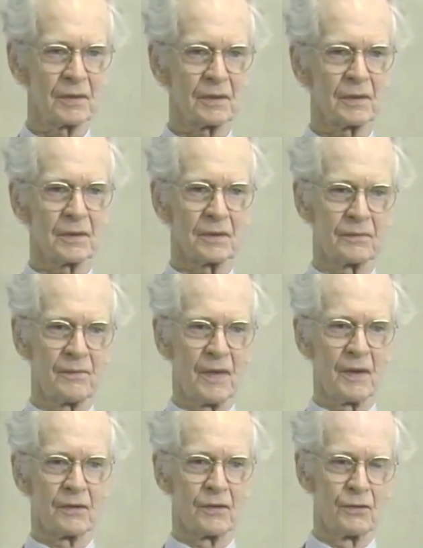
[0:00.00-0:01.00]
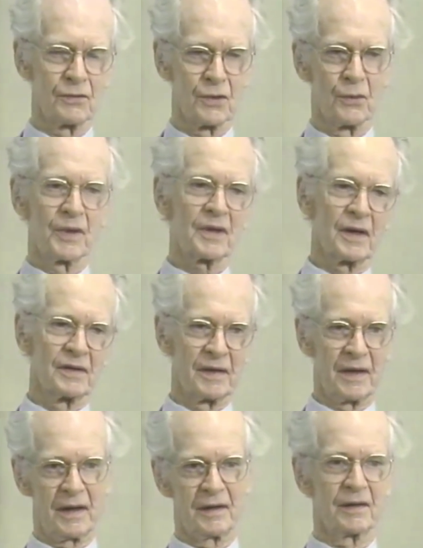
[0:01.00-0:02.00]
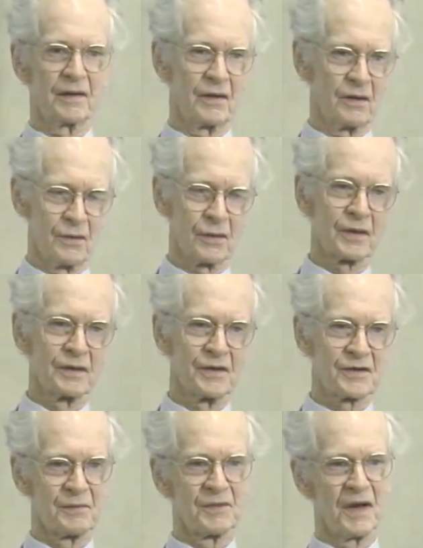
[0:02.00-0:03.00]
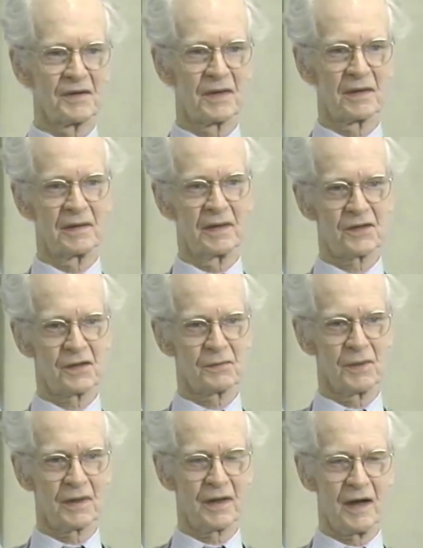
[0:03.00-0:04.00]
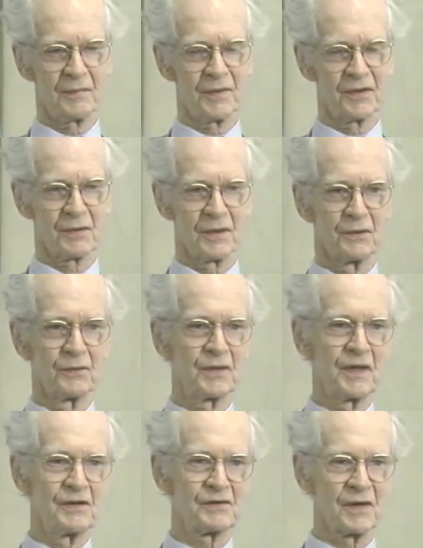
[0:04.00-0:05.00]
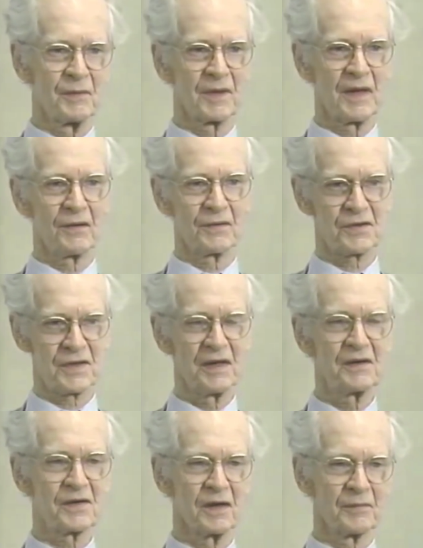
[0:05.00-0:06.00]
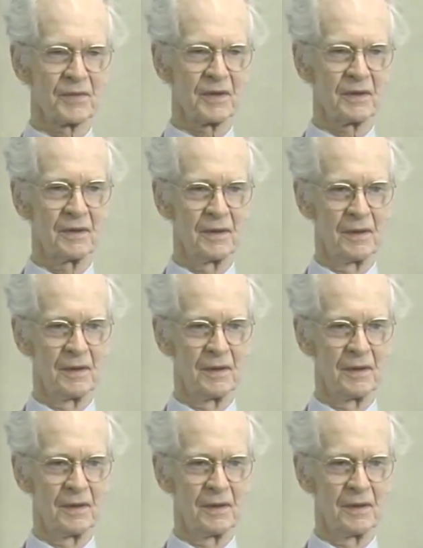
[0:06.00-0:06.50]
Uh, you do it and, and the organism does it. This is what happens when you teach someone how to say something.